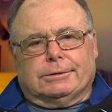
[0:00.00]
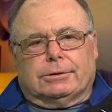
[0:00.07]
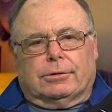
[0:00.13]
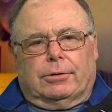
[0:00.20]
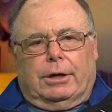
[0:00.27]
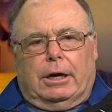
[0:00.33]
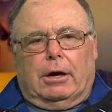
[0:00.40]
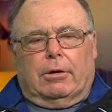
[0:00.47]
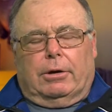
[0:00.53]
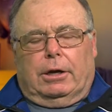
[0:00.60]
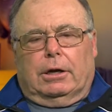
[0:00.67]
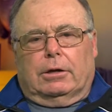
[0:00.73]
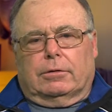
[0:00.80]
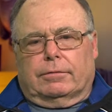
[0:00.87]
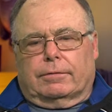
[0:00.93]
So
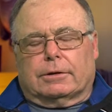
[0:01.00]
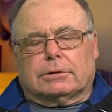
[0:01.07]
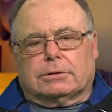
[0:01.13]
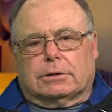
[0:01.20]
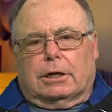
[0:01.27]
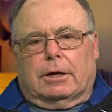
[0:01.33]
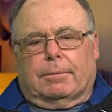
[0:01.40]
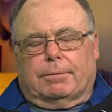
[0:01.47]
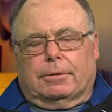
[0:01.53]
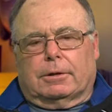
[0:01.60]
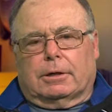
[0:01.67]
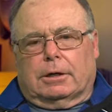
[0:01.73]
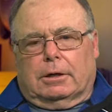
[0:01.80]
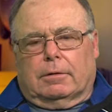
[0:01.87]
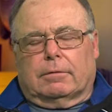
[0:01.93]
nowadays, for example,
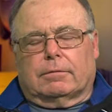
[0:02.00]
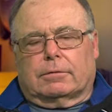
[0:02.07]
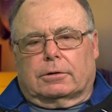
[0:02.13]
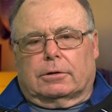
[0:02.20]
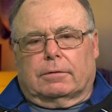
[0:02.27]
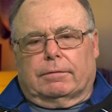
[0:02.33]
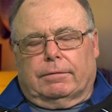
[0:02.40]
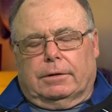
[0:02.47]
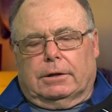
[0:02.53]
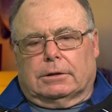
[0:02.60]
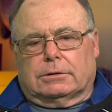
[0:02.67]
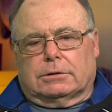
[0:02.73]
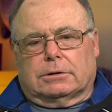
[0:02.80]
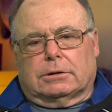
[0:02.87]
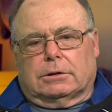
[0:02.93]
they have very
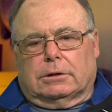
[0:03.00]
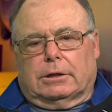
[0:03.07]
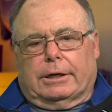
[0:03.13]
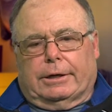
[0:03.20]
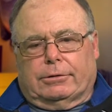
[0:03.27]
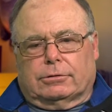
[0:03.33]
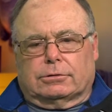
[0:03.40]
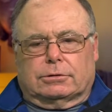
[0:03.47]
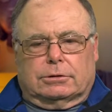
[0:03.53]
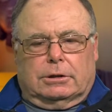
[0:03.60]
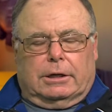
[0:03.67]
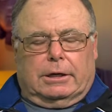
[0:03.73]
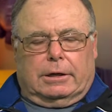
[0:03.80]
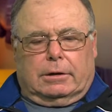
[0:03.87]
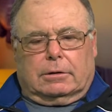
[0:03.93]
fancy
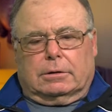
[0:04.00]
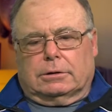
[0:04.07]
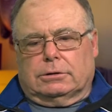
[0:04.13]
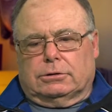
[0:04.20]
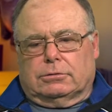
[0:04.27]
hydrostatically